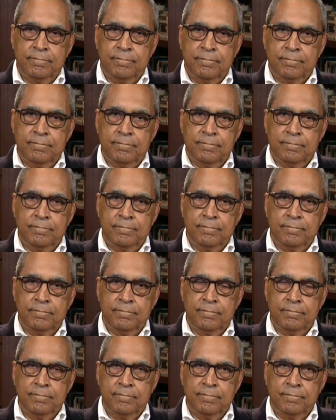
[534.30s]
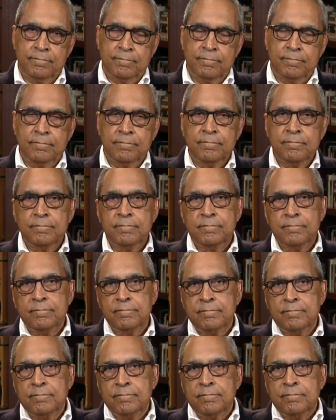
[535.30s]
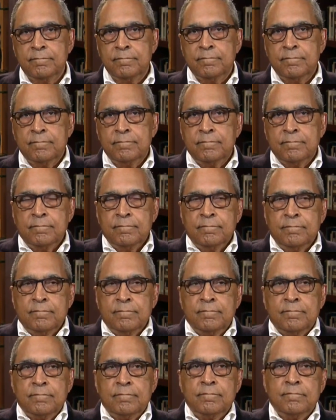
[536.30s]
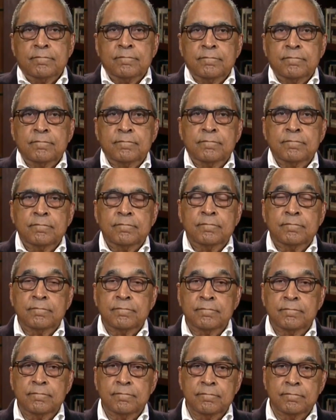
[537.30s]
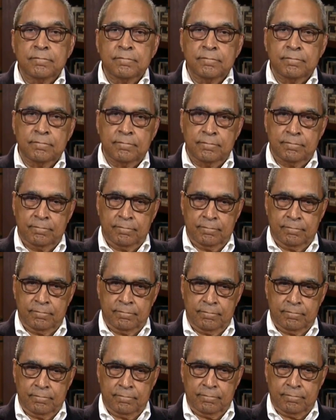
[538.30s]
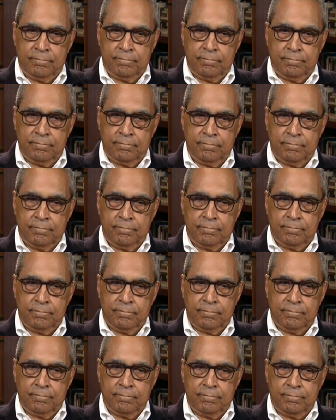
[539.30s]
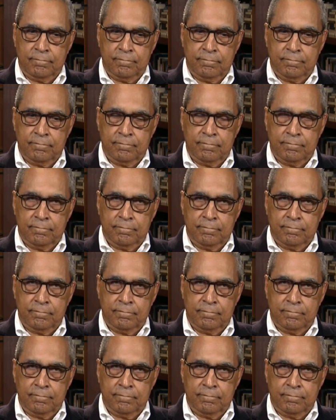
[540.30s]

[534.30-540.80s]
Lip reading: The person shown says nothing.